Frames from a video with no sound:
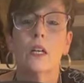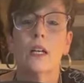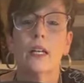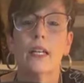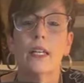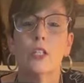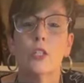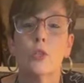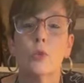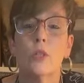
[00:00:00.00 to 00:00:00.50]

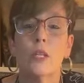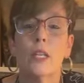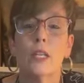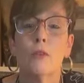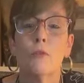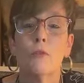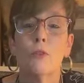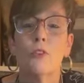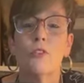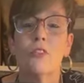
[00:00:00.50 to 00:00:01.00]
And you
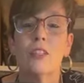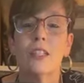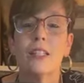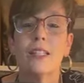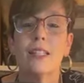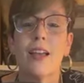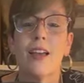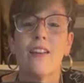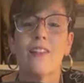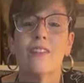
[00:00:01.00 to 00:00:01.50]
can move
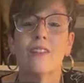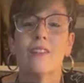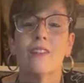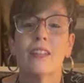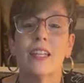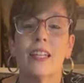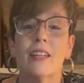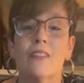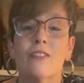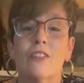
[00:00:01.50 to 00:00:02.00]
this up.
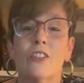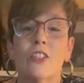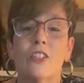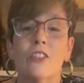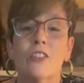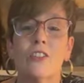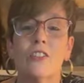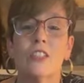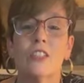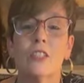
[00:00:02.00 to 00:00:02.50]
It
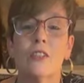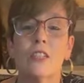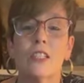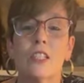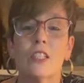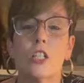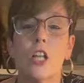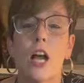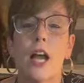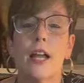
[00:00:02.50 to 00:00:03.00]
moves, so
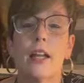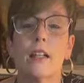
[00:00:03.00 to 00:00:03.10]
it's